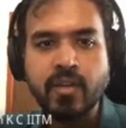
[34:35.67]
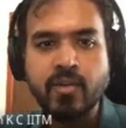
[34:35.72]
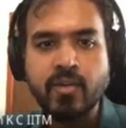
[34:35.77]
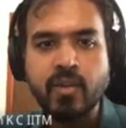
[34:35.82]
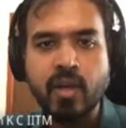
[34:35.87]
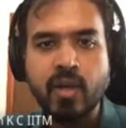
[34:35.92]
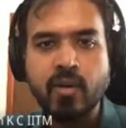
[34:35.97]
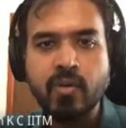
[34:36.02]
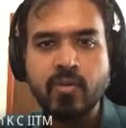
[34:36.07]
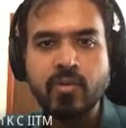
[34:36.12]

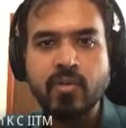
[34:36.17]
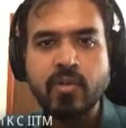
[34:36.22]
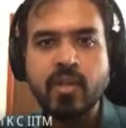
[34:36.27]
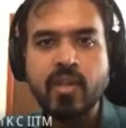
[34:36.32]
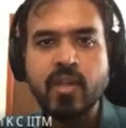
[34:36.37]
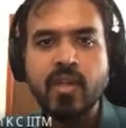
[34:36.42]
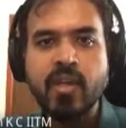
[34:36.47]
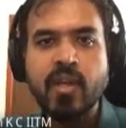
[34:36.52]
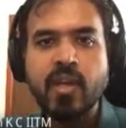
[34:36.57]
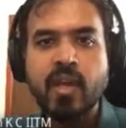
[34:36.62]

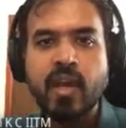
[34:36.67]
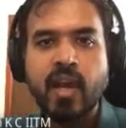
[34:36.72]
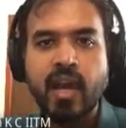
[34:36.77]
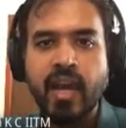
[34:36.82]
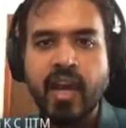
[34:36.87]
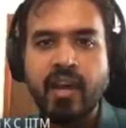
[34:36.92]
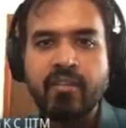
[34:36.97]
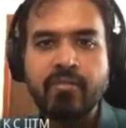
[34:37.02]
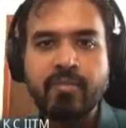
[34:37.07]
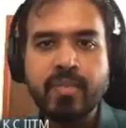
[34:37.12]
So
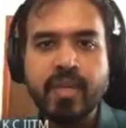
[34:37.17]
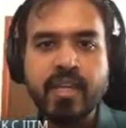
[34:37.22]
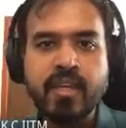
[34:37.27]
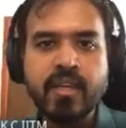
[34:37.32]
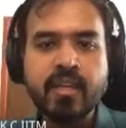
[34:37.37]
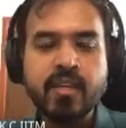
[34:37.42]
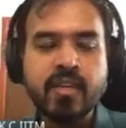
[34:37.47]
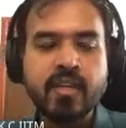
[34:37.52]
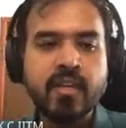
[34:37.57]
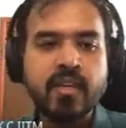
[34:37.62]
do the
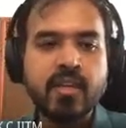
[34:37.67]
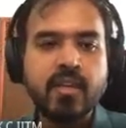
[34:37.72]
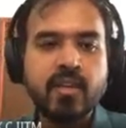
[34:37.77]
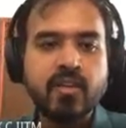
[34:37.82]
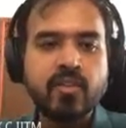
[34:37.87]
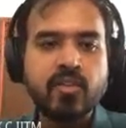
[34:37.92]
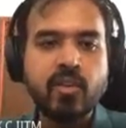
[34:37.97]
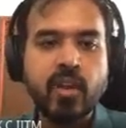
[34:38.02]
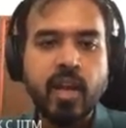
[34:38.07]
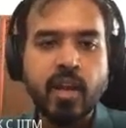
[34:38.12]
introductions,
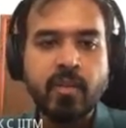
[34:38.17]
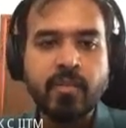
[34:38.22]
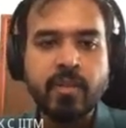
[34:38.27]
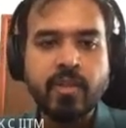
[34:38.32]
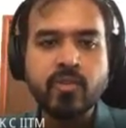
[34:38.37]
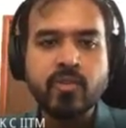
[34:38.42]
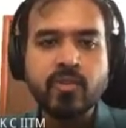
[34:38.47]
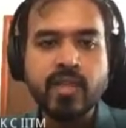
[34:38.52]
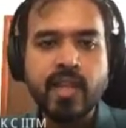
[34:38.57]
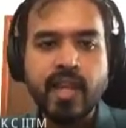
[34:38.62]
do the
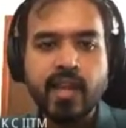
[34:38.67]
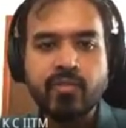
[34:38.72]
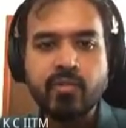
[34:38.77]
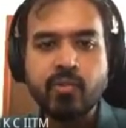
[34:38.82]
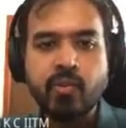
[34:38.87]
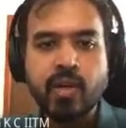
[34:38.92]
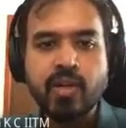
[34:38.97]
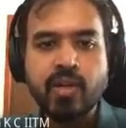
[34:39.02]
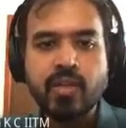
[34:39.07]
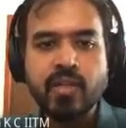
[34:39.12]
backwards
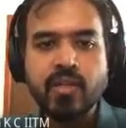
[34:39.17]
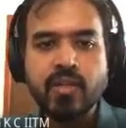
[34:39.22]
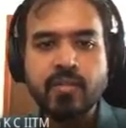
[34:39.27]
reasoning.